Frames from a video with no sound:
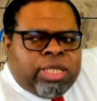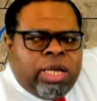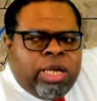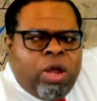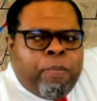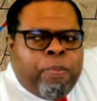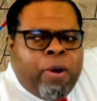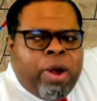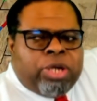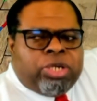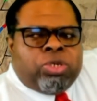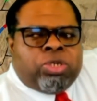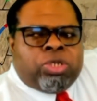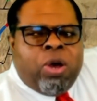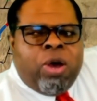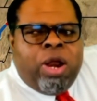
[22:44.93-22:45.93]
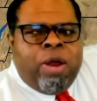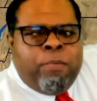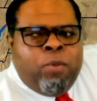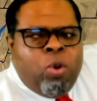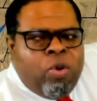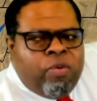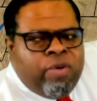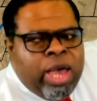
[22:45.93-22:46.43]
The low pressure is going to
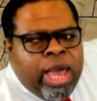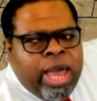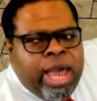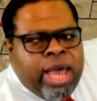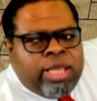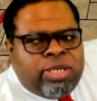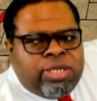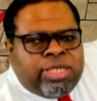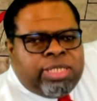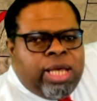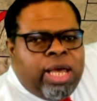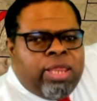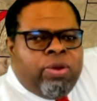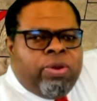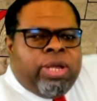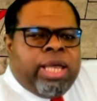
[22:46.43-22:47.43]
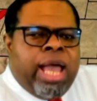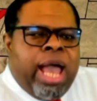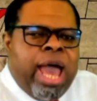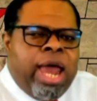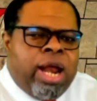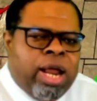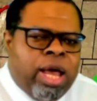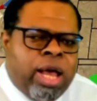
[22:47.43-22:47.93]
move into southern
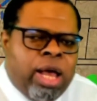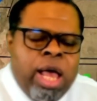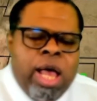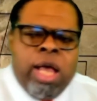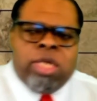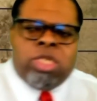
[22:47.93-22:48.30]
Canada.